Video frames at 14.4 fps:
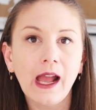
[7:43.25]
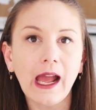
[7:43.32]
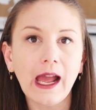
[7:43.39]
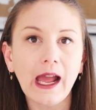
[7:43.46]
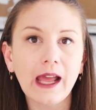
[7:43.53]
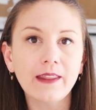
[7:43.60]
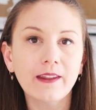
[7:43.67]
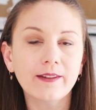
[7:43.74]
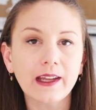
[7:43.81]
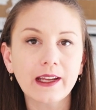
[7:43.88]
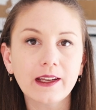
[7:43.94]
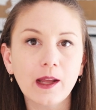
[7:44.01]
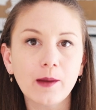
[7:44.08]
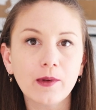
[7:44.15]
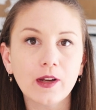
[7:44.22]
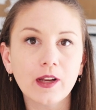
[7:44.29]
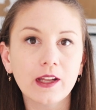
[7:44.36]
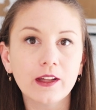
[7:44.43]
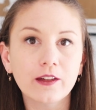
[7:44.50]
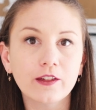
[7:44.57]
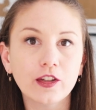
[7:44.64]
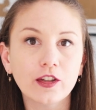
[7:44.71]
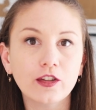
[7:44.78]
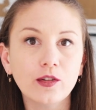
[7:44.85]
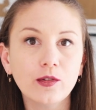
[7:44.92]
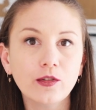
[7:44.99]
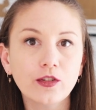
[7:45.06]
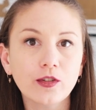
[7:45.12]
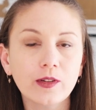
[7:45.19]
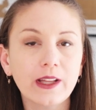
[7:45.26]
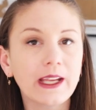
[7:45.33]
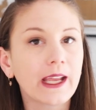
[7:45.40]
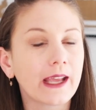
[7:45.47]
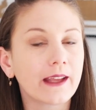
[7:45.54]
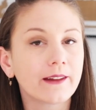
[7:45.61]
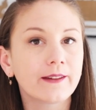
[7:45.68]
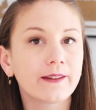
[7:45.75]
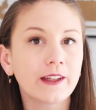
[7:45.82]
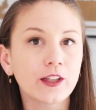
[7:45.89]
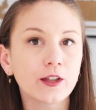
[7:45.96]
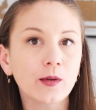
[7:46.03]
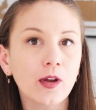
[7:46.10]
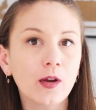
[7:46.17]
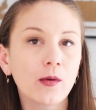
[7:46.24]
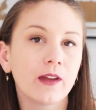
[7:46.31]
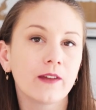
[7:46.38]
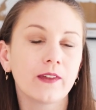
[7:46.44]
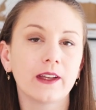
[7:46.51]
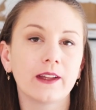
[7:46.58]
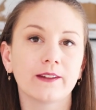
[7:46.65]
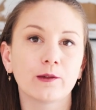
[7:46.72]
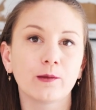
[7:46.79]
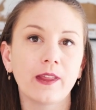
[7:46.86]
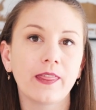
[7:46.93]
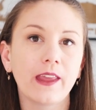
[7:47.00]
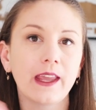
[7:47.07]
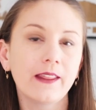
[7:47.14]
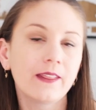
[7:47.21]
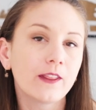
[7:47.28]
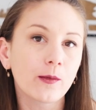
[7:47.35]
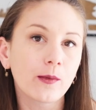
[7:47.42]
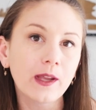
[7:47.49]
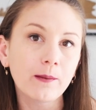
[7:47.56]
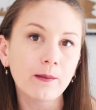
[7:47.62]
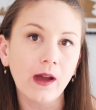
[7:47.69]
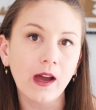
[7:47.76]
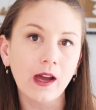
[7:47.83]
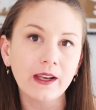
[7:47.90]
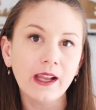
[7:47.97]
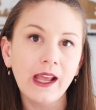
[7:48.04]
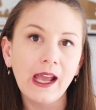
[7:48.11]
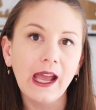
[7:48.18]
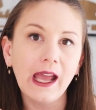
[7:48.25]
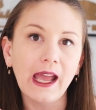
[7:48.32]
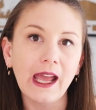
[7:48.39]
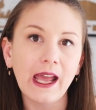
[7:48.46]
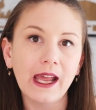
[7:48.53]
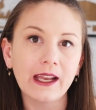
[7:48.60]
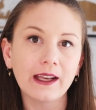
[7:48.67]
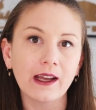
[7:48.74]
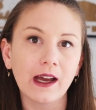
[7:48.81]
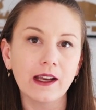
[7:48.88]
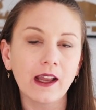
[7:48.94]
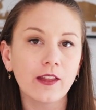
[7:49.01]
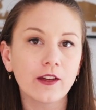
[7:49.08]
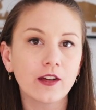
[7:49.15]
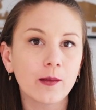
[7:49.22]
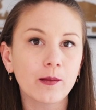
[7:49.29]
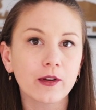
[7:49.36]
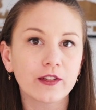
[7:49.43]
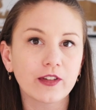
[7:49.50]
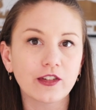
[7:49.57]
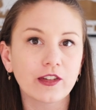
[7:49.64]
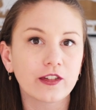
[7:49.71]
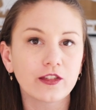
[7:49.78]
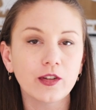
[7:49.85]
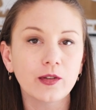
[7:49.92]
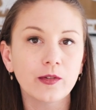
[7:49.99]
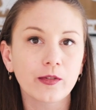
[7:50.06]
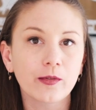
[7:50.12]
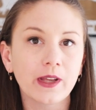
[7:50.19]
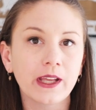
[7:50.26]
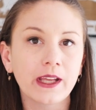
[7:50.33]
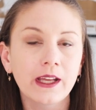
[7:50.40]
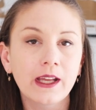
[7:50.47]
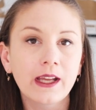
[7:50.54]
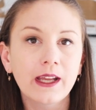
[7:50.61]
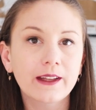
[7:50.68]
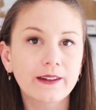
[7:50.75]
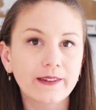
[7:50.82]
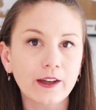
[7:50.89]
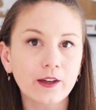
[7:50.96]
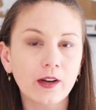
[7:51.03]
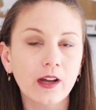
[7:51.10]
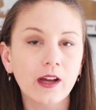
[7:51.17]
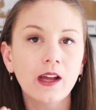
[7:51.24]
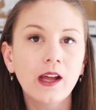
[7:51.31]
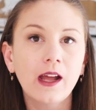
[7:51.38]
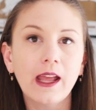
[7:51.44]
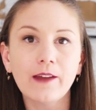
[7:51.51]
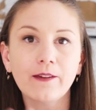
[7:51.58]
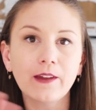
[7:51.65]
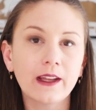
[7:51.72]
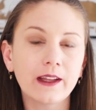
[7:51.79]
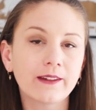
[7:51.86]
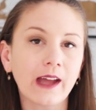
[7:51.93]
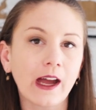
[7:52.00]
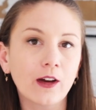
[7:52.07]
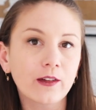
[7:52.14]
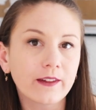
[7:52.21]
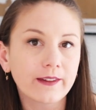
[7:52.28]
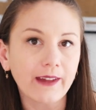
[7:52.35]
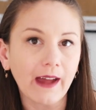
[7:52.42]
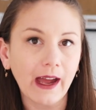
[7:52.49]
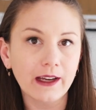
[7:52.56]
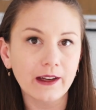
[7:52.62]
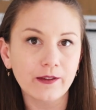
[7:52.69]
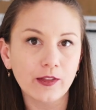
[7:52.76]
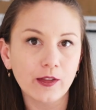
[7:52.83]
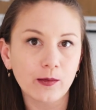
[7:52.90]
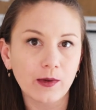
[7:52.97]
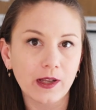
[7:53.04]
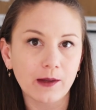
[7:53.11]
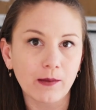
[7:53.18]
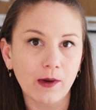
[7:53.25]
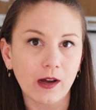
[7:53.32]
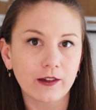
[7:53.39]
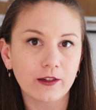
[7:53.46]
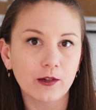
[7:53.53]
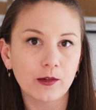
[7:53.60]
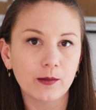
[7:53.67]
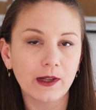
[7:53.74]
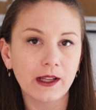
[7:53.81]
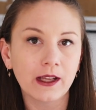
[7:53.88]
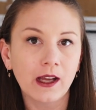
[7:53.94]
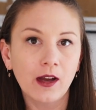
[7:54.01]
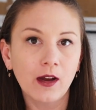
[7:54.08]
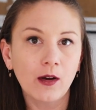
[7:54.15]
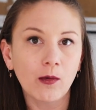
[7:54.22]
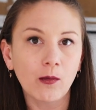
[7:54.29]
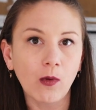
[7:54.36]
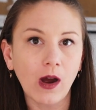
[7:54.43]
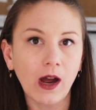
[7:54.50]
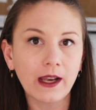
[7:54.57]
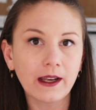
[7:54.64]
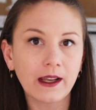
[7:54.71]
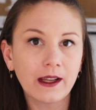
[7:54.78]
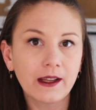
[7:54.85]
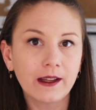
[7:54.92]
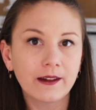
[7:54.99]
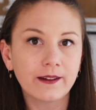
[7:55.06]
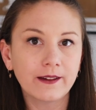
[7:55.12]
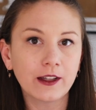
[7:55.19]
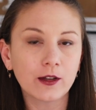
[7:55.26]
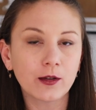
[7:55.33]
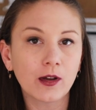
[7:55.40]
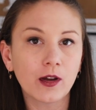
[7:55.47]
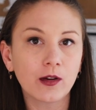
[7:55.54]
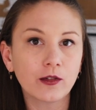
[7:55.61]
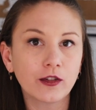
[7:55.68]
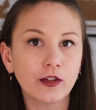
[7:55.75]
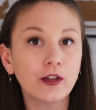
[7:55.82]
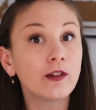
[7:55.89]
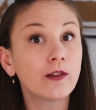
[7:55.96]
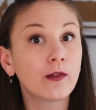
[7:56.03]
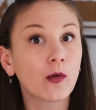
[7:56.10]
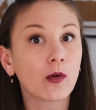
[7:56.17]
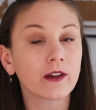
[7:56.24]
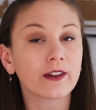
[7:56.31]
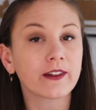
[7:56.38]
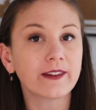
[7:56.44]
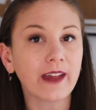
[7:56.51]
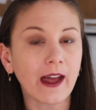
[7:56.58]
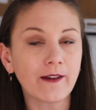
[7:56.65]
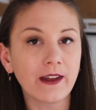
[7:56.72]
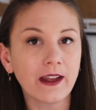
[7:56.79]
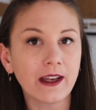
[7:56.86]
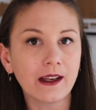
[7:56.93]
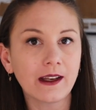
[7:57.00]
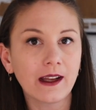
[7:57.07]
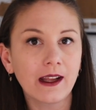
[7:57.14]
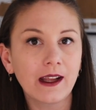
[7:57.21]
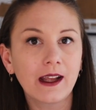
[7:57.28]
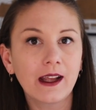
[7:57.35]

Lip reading: and the second number is usually a 0 if it is within the Ringbahn, and another number such as 2, 3, etc. if it is outside of the Ringbahn. So it would be 10247